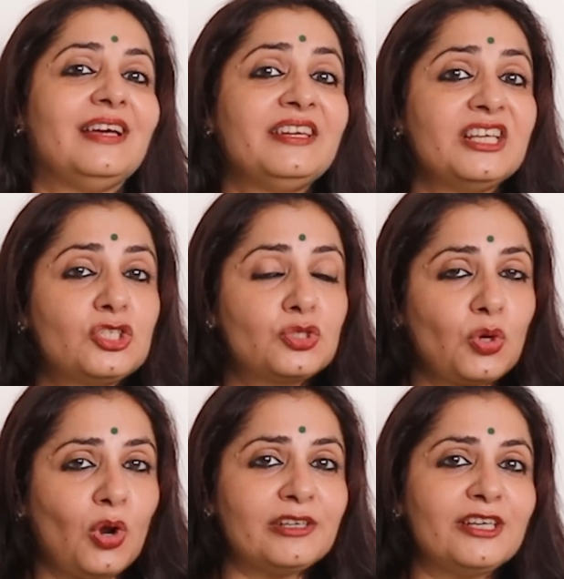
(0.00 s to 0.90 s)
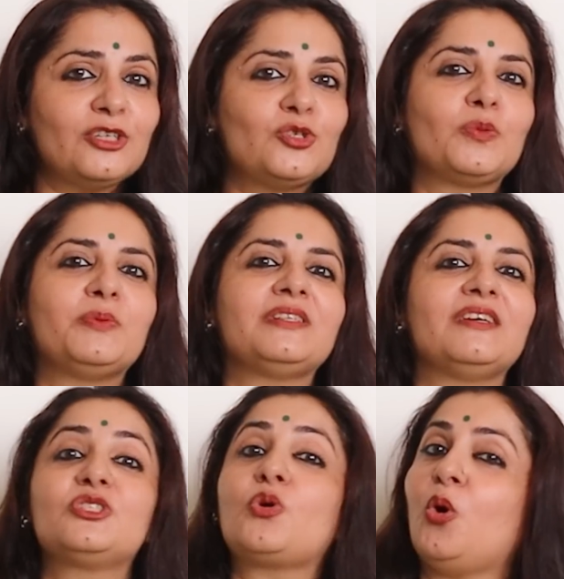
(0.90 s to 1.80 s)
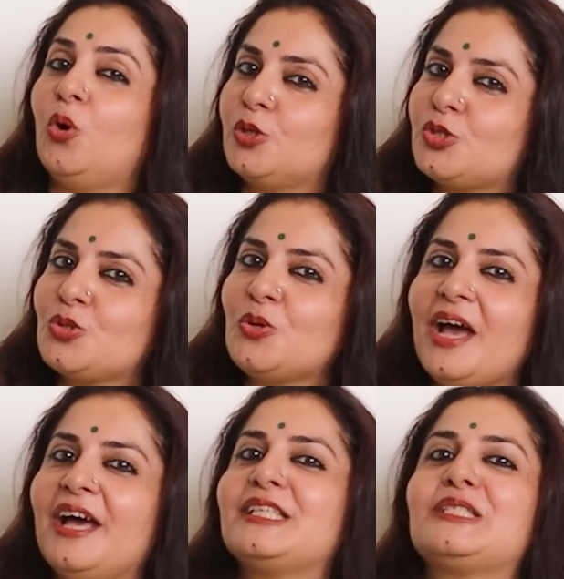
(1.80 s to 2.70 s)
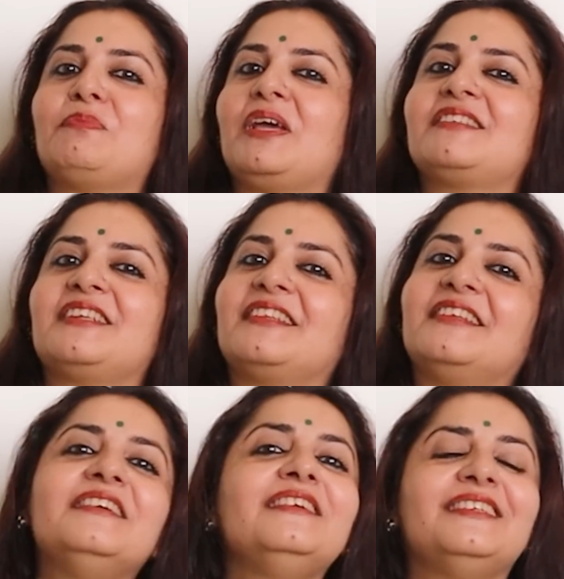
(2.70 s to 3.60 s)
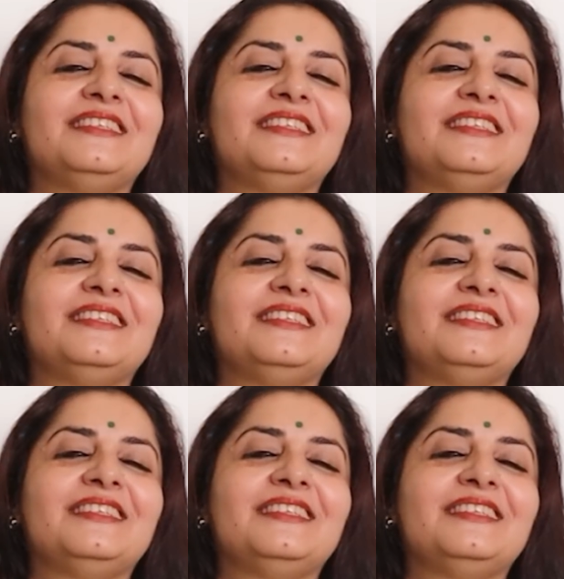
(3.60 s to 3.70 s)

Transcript: an exalted Jupiter, is also aspecting the